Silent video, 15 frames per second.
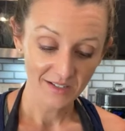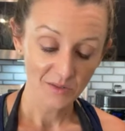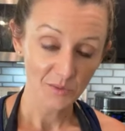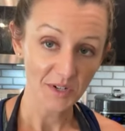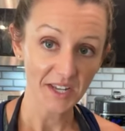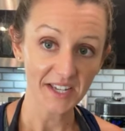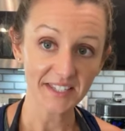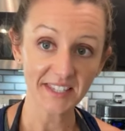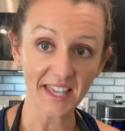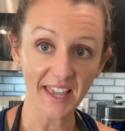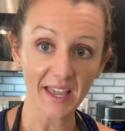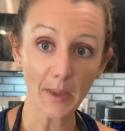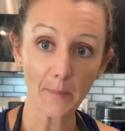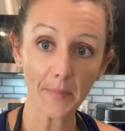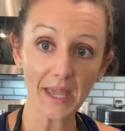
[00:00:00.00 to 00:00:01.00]
What do you guys think?
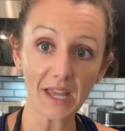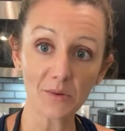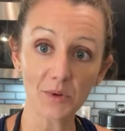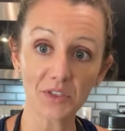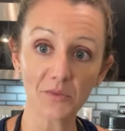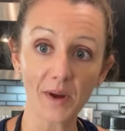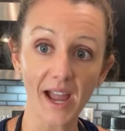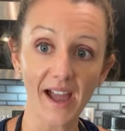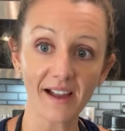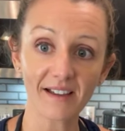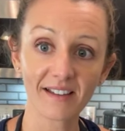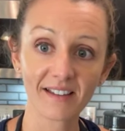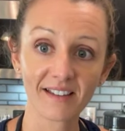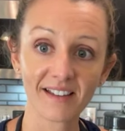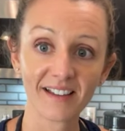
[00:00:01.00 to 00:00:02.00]
Pan with rack.
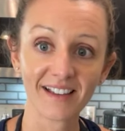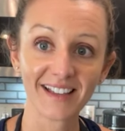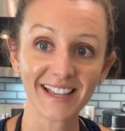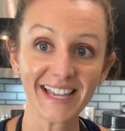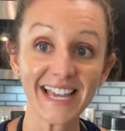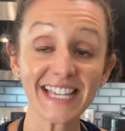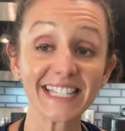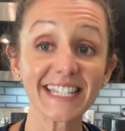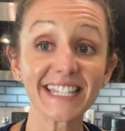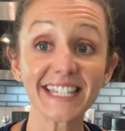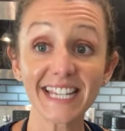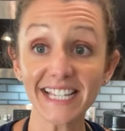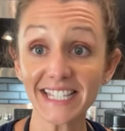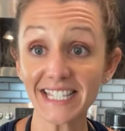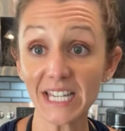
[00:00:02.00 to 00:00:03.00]

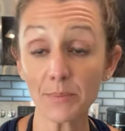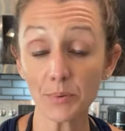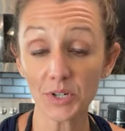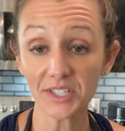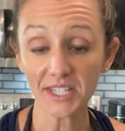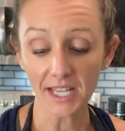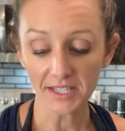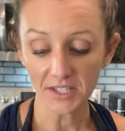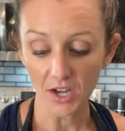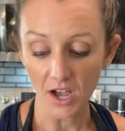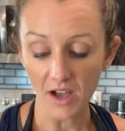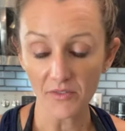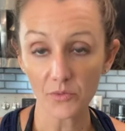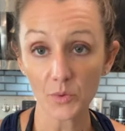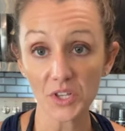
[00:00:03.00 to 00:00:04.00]
60%
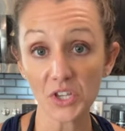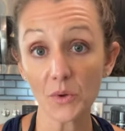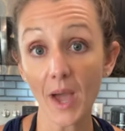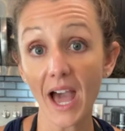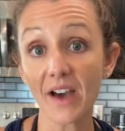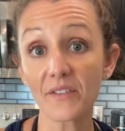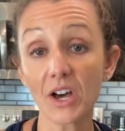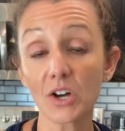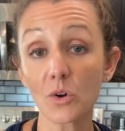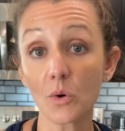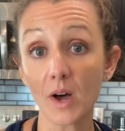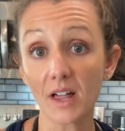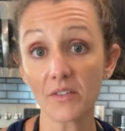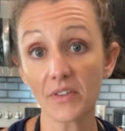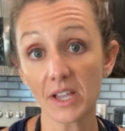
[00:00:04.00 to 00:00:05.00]
off when you have a
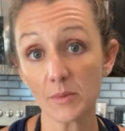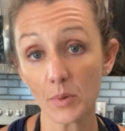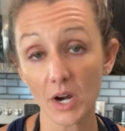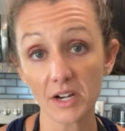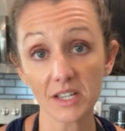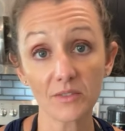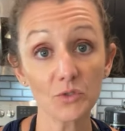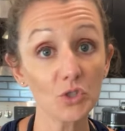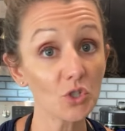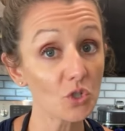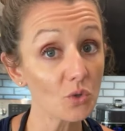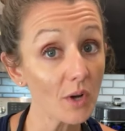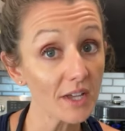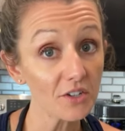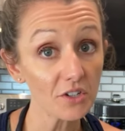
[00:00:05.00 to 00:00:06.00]
qualifying party of
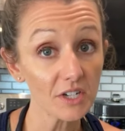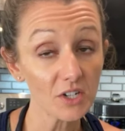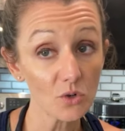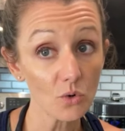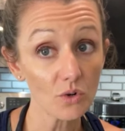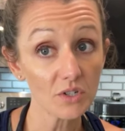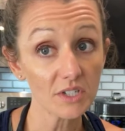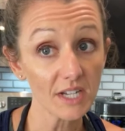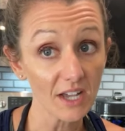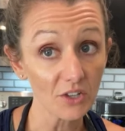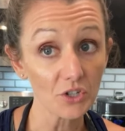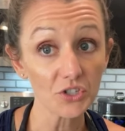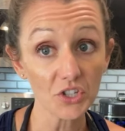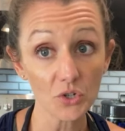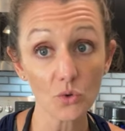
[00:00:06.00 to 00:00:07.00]
$200
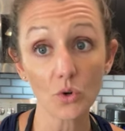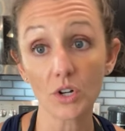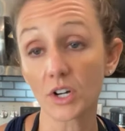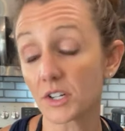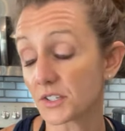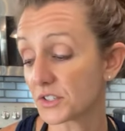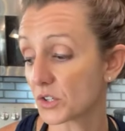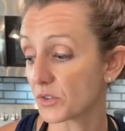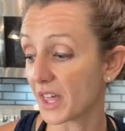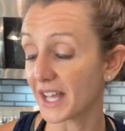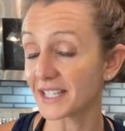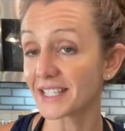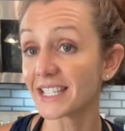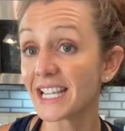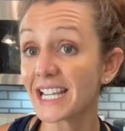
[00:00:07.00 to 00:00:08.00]
in order. So
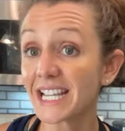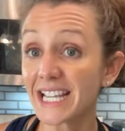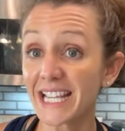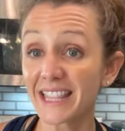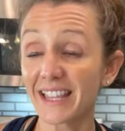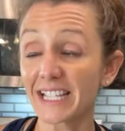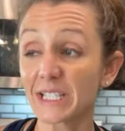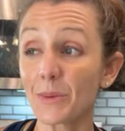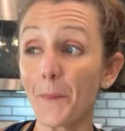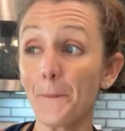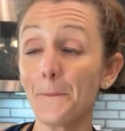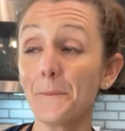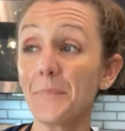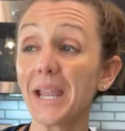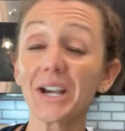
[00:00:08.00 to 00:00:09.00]
that's that's
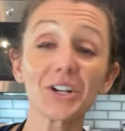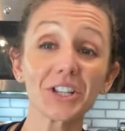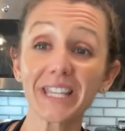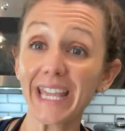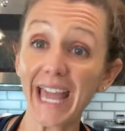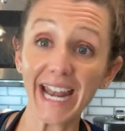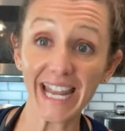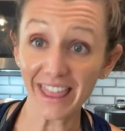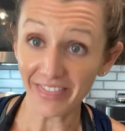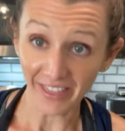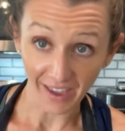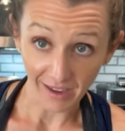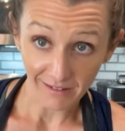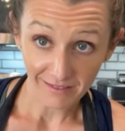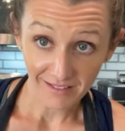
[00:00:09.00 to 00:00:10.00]
barely
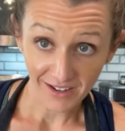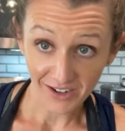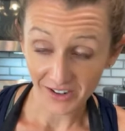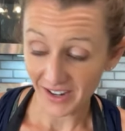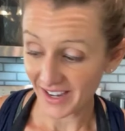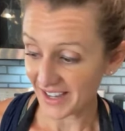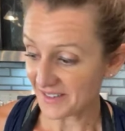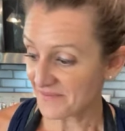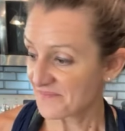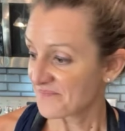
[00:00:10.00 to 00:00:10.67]
anything, all right?